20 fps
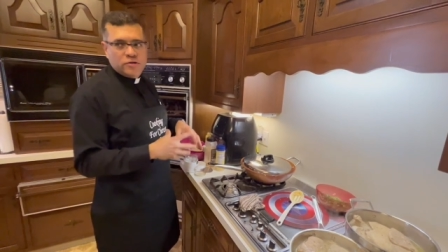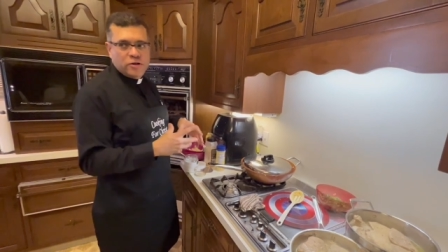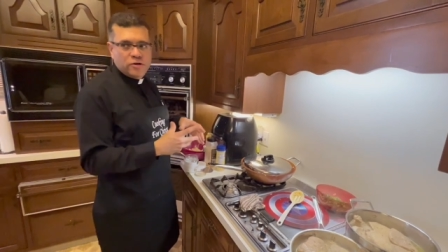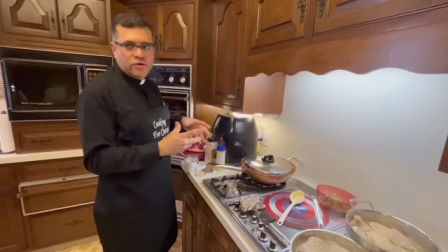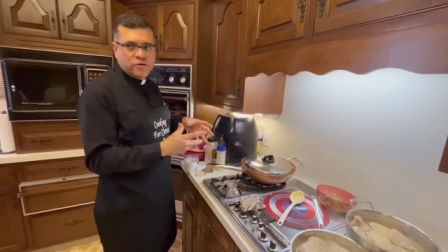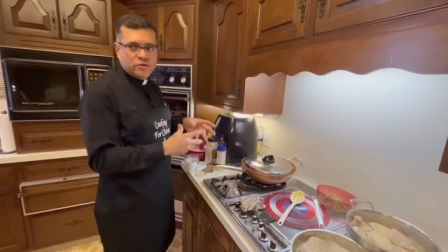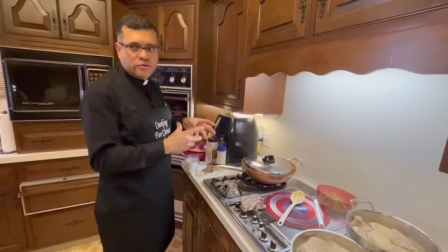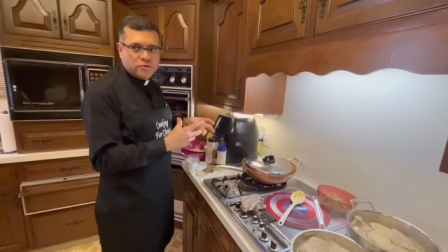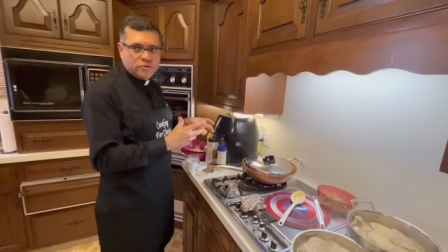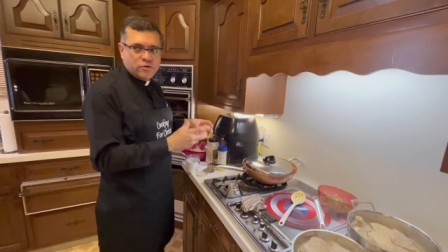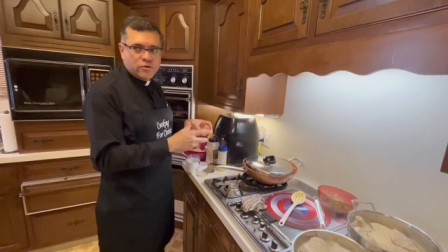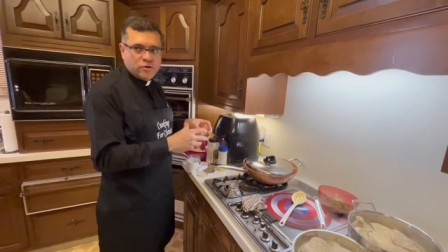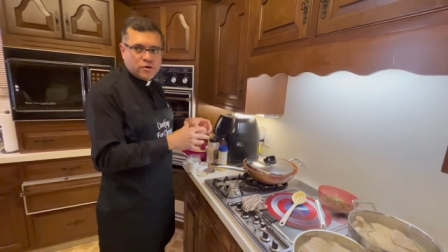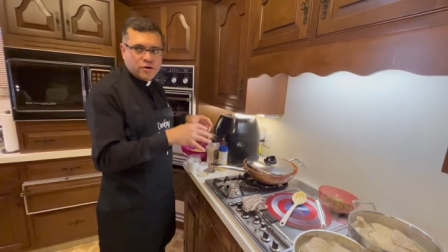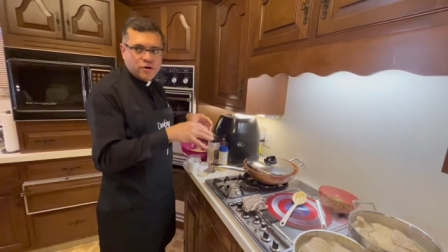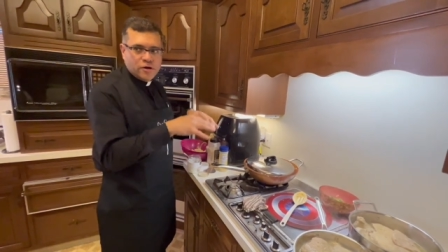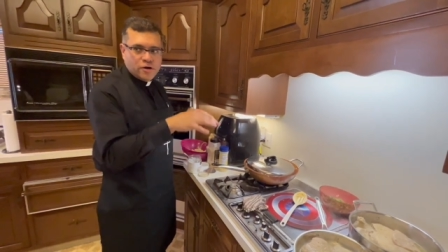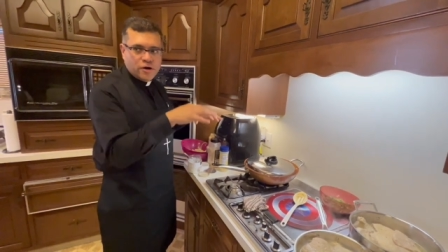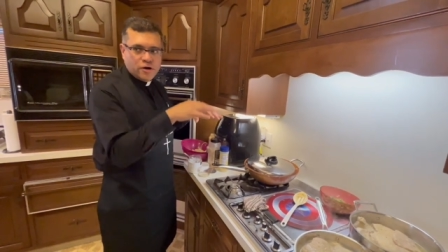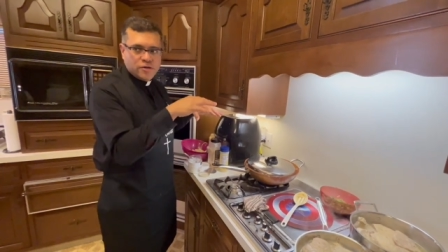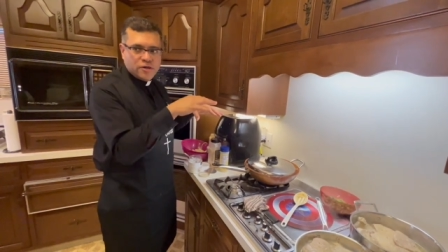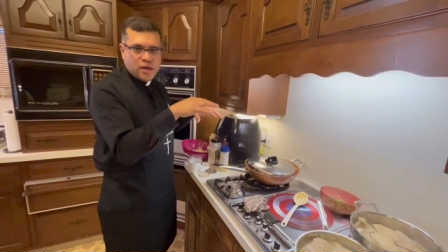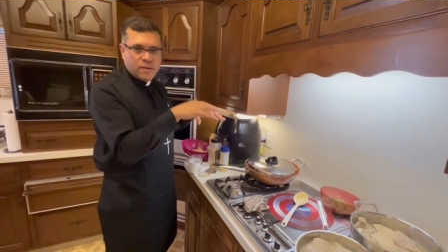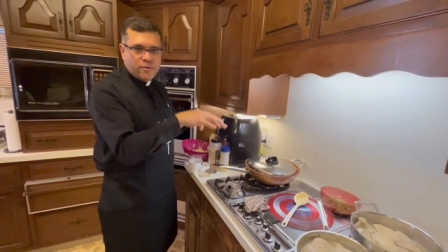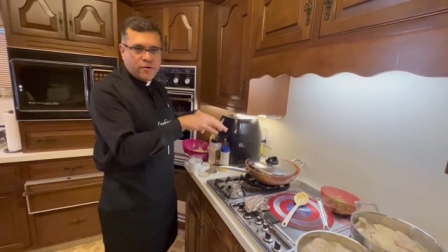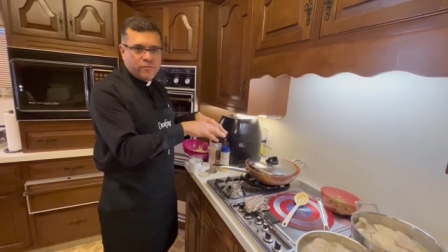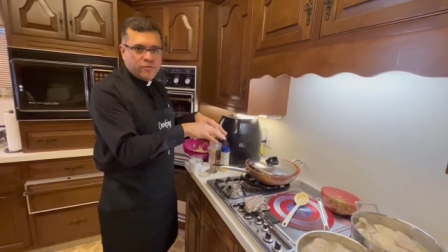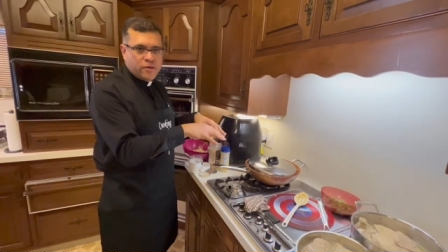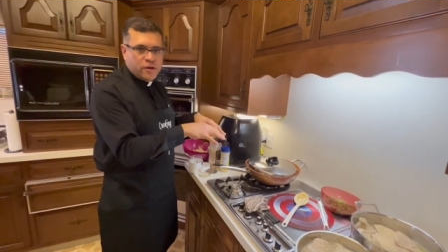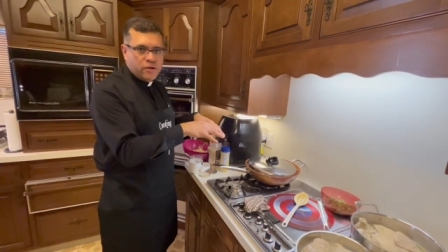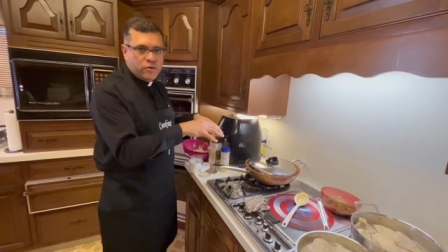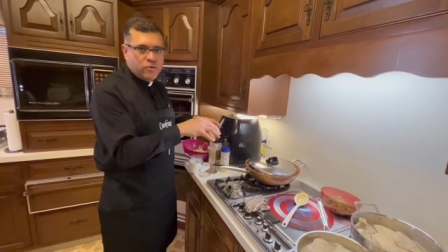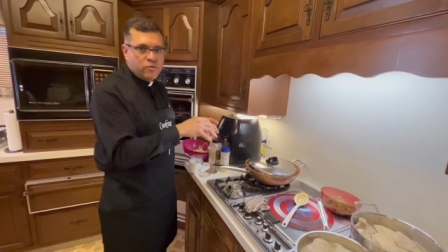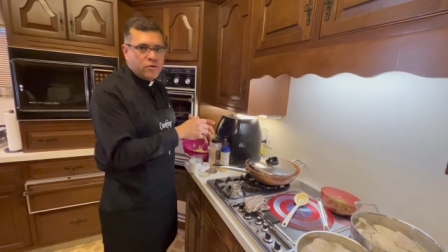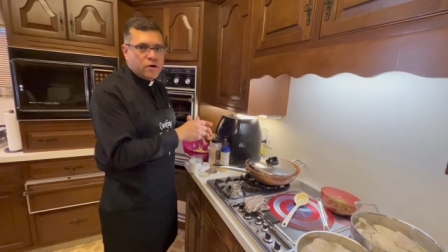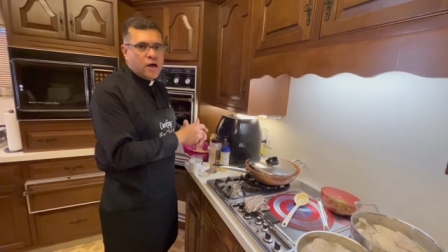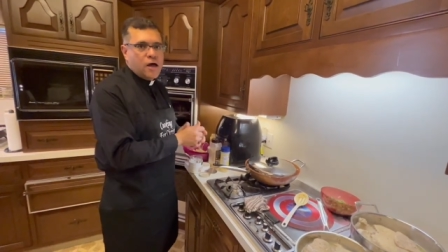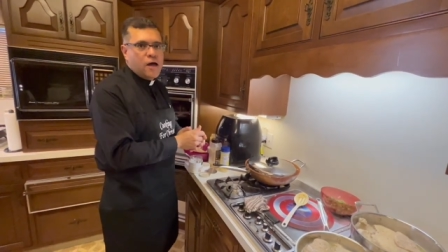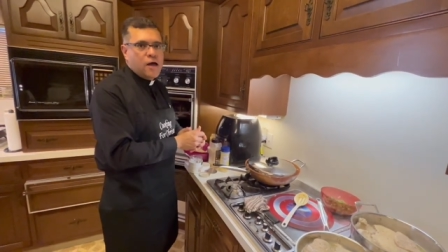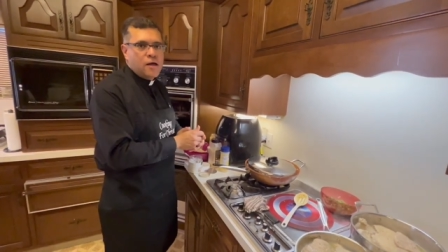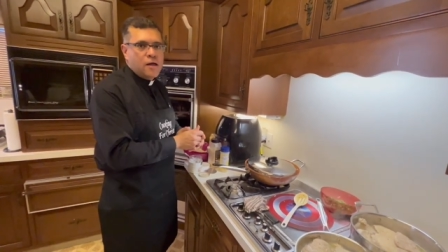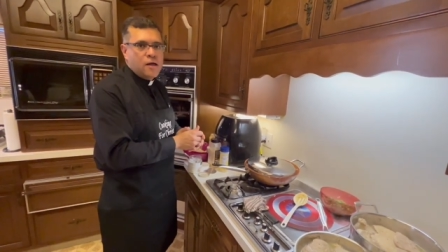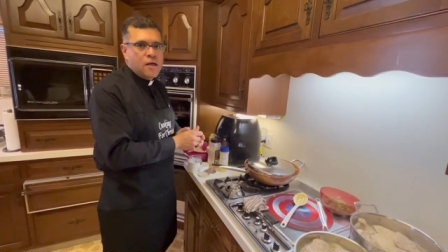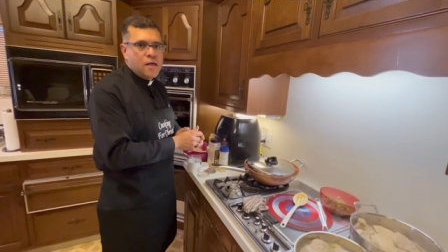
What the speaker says: little cook on top of the yuca